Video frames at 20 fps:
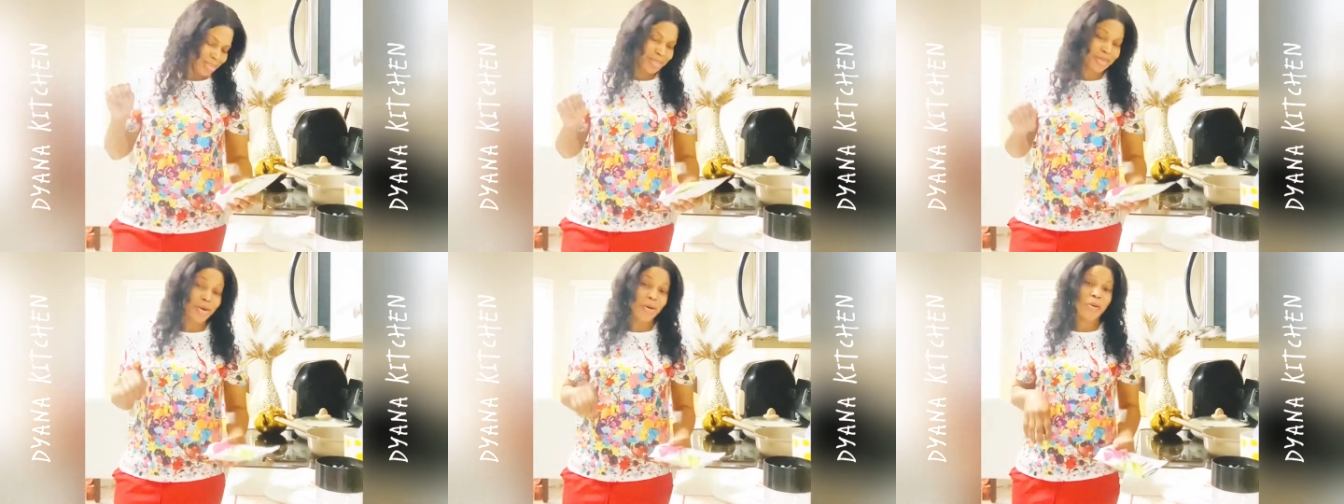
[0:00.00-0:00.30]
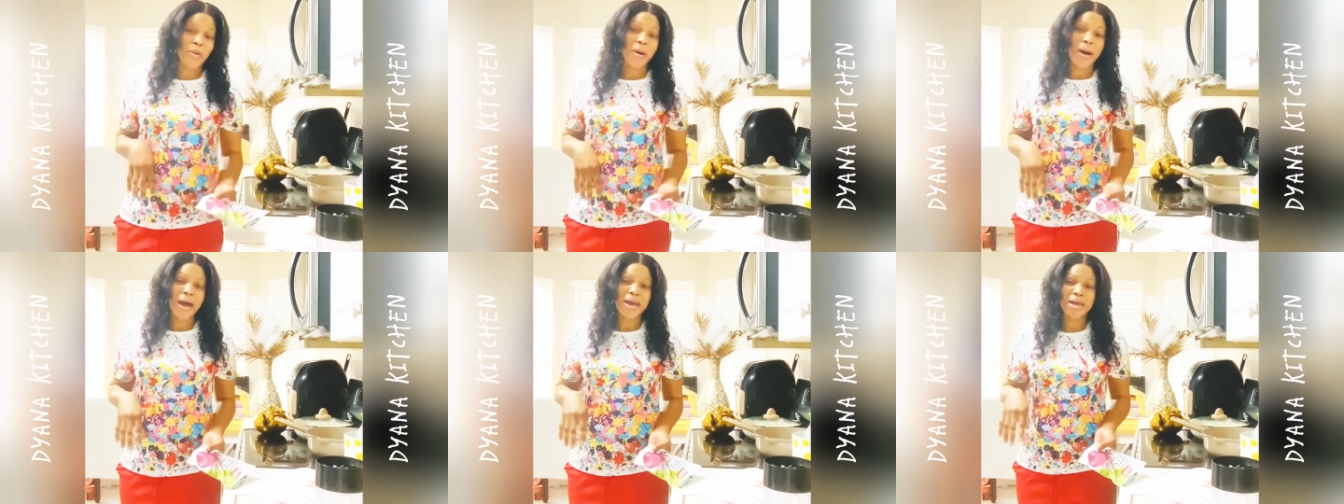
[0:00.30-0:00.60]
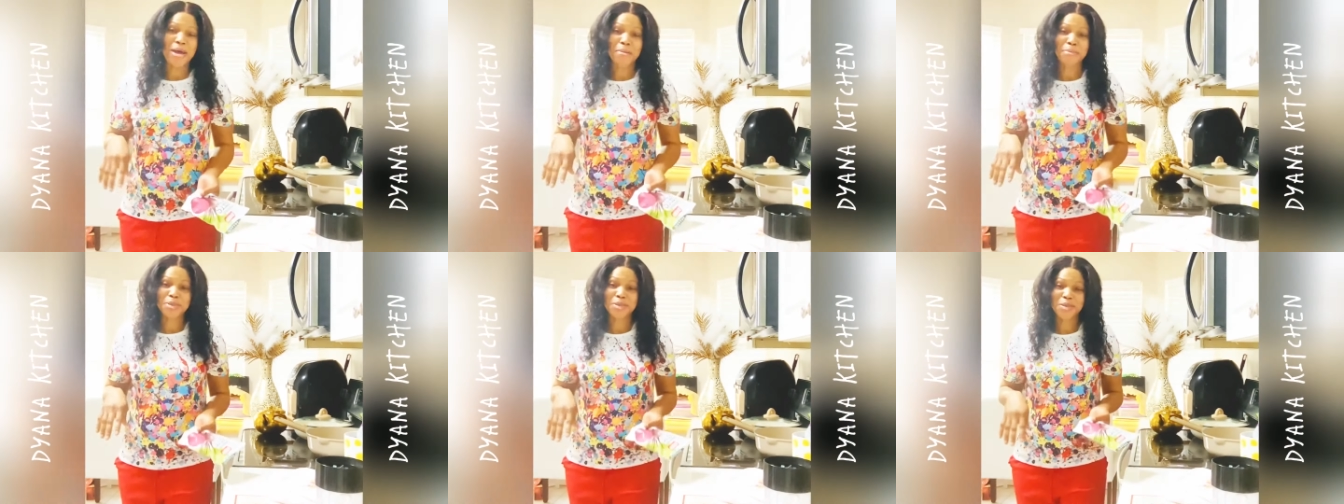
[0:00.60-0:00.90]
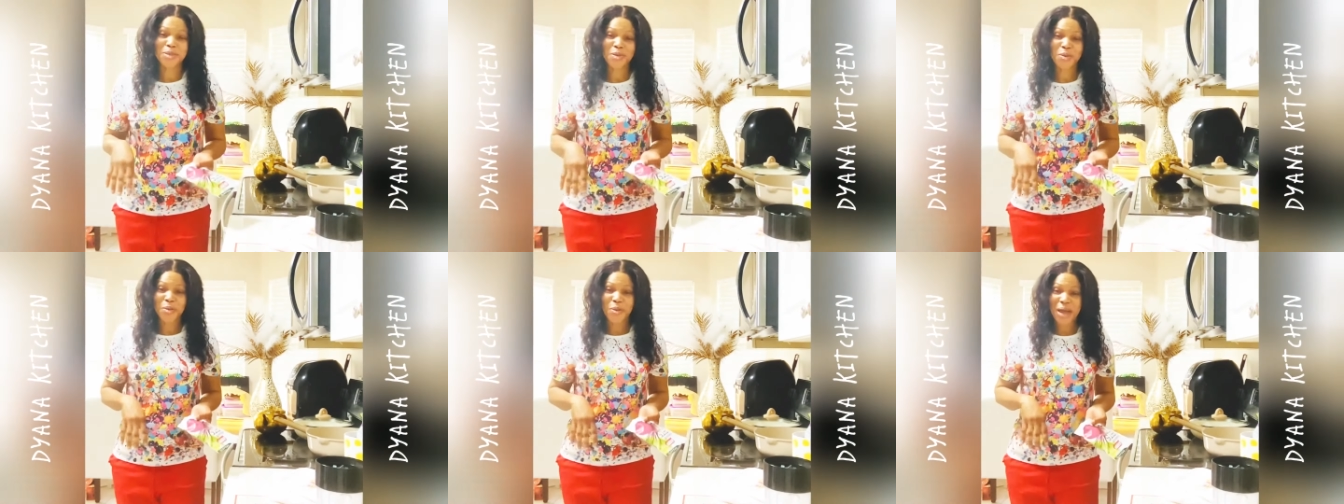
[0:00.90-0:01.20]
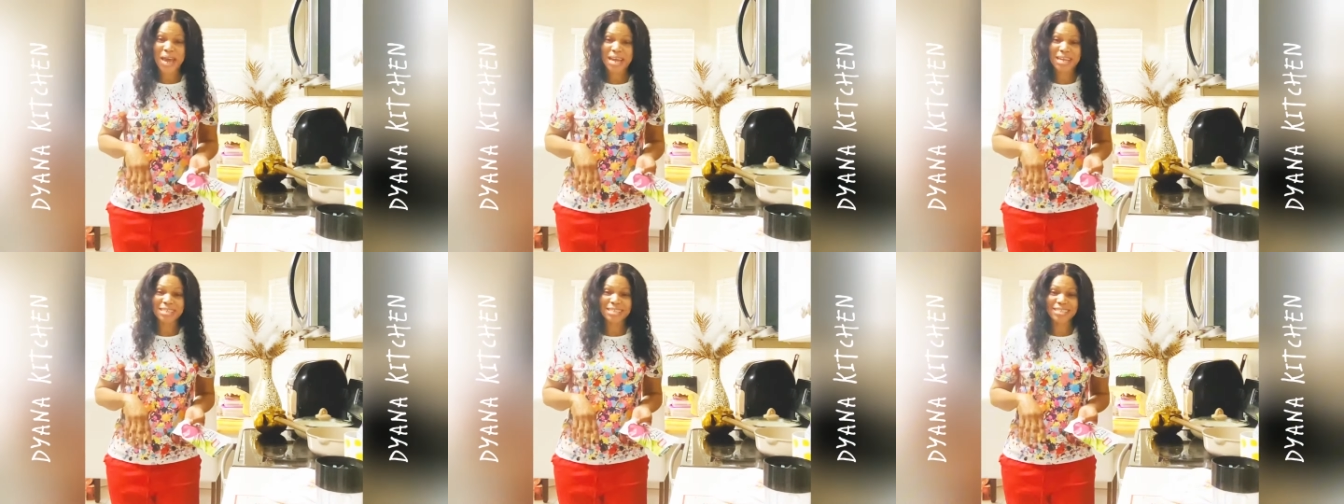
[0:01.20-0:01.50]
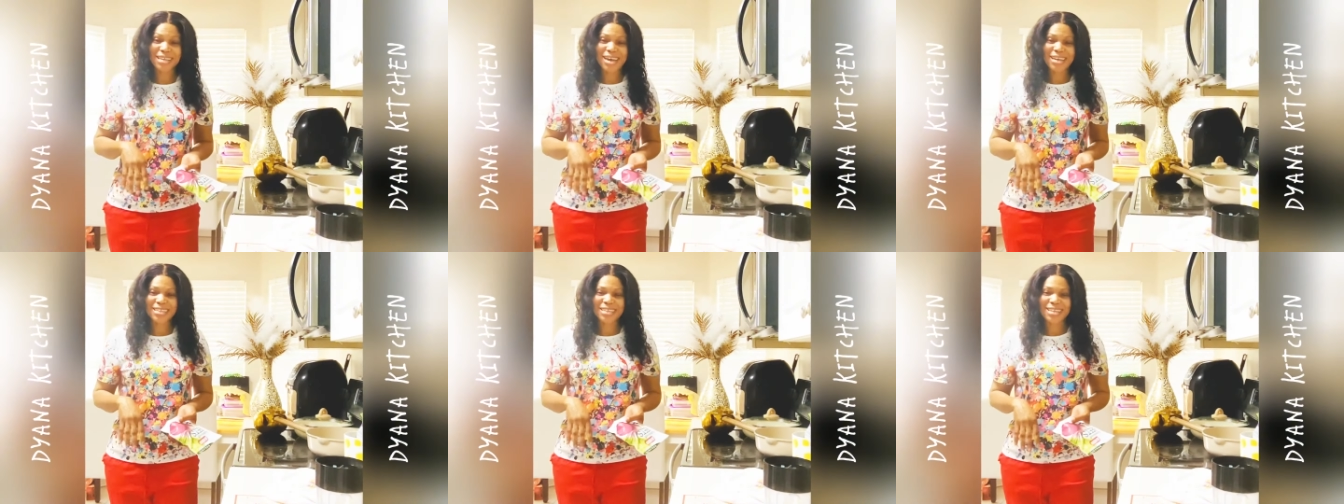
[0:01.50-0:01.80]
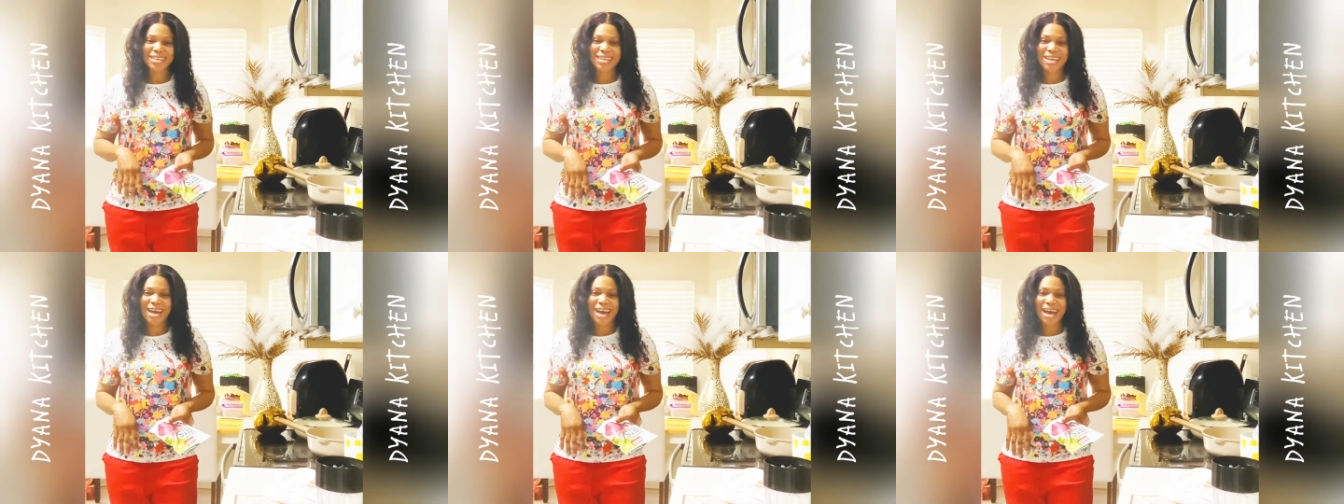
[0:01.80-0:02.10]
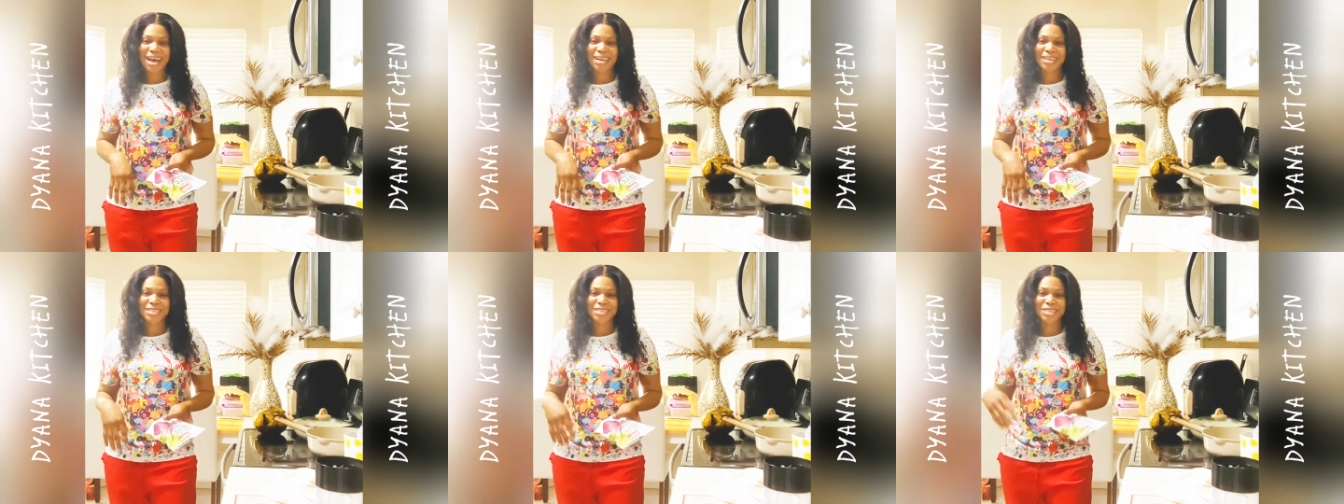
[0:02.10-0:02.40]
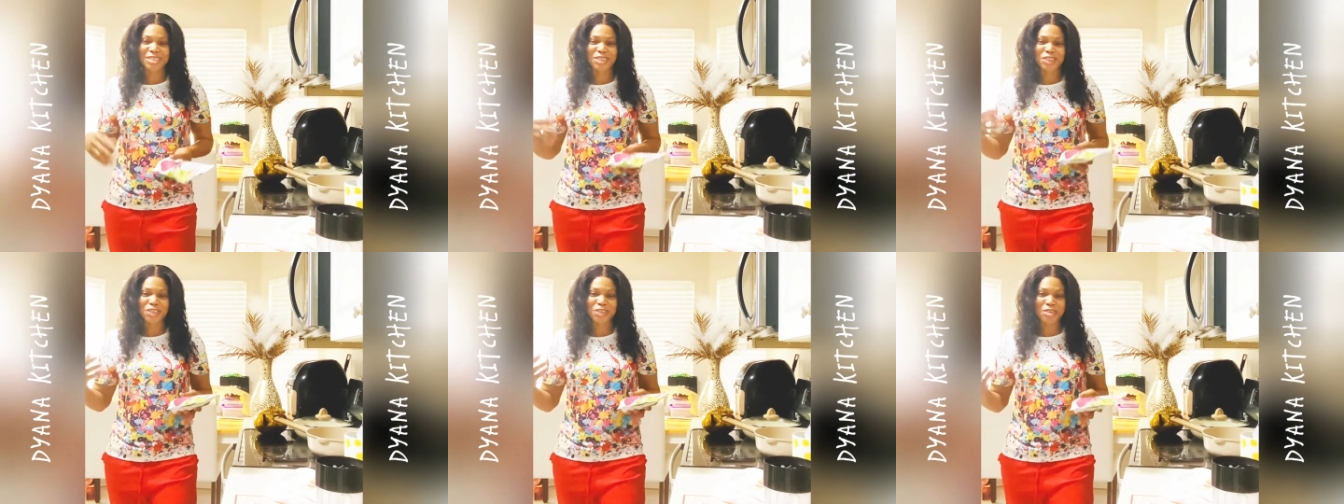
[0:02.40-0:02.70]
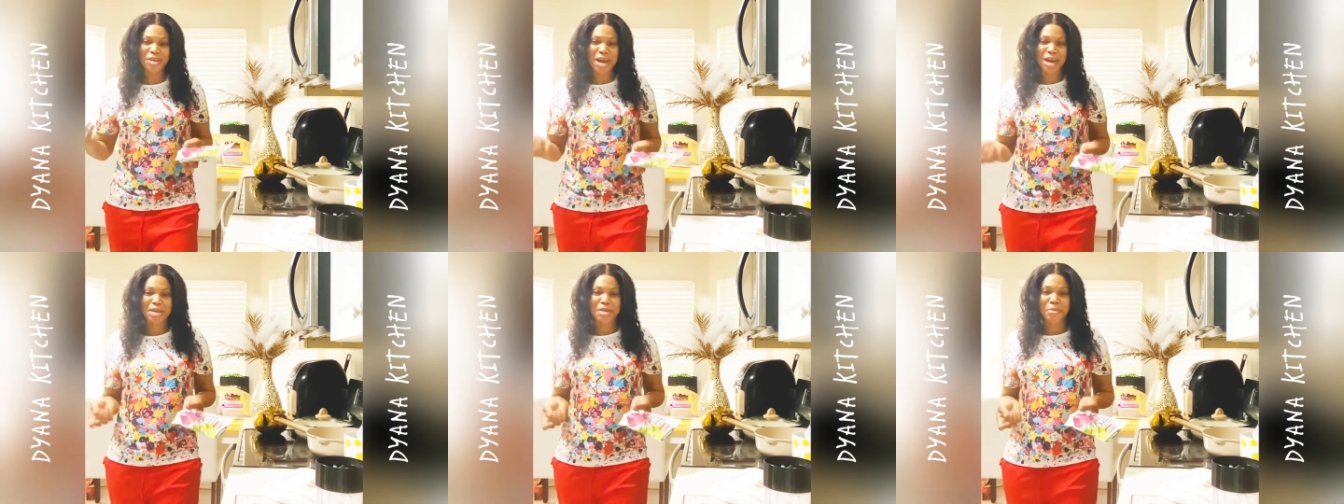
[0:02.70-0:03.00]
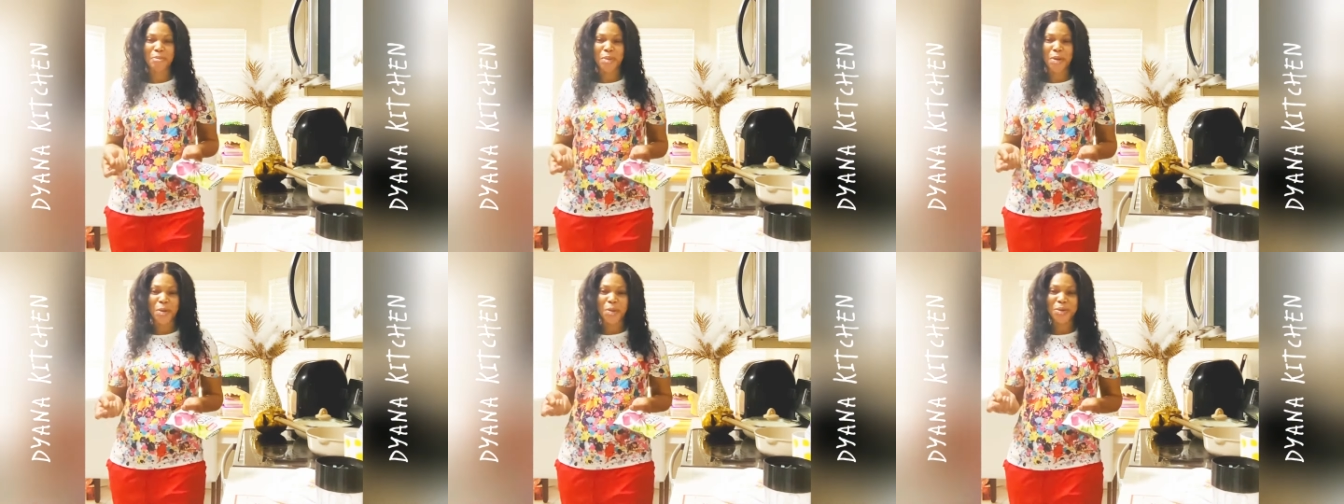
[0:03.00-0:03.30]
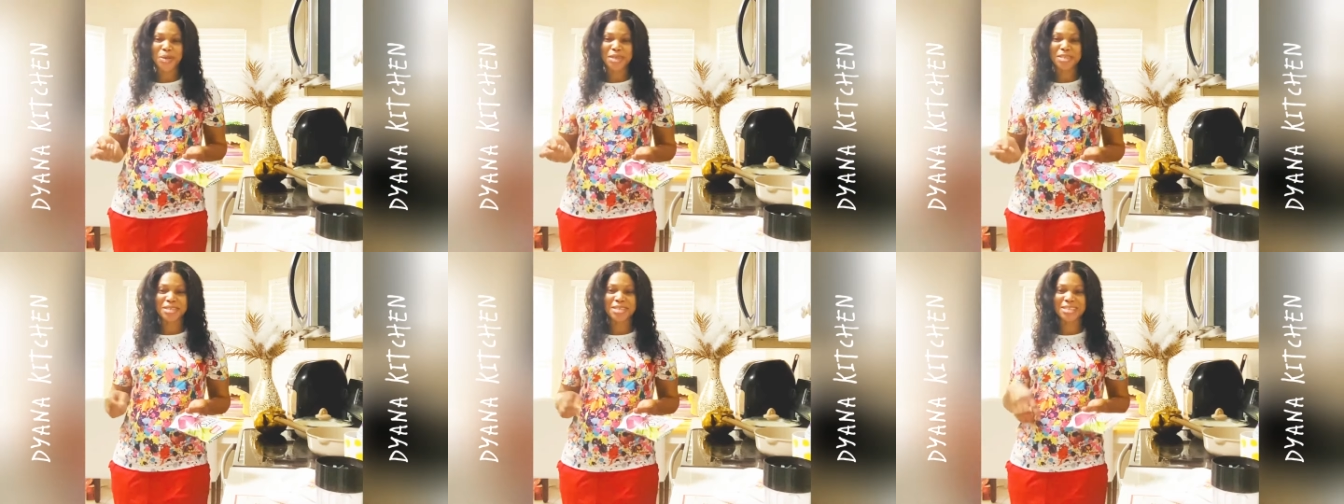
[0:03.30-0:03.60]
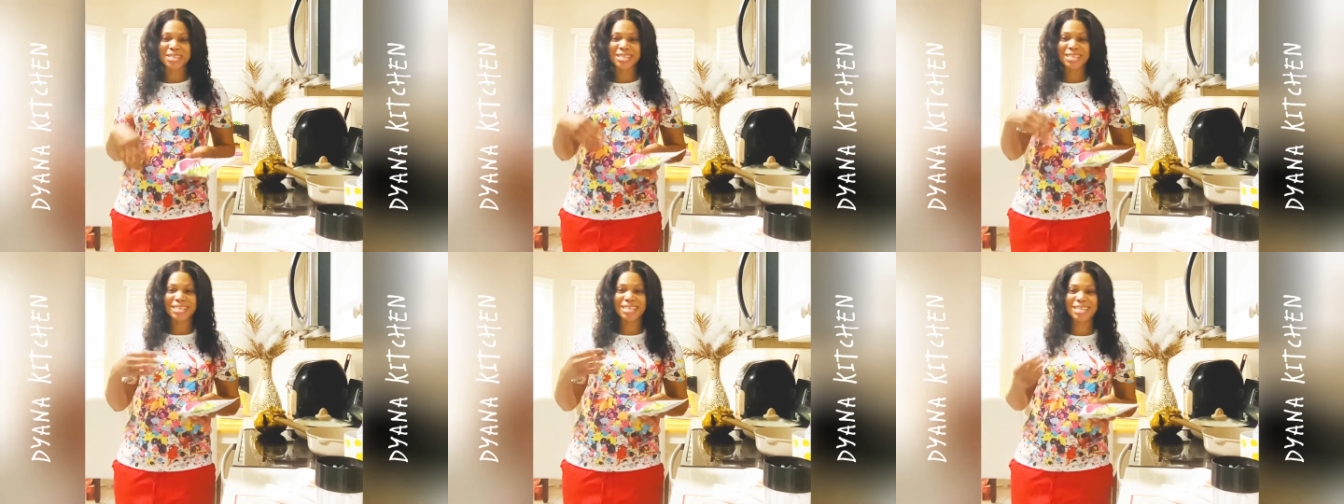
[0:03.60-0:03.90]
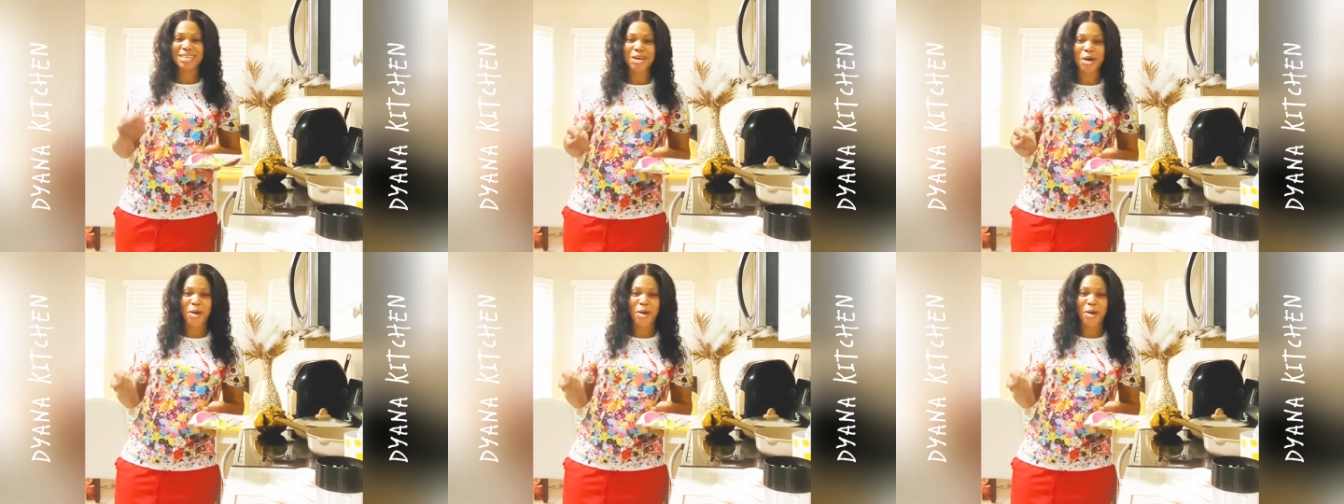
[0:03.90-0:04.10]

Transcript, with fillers: so i am so excited guys to try the powder to see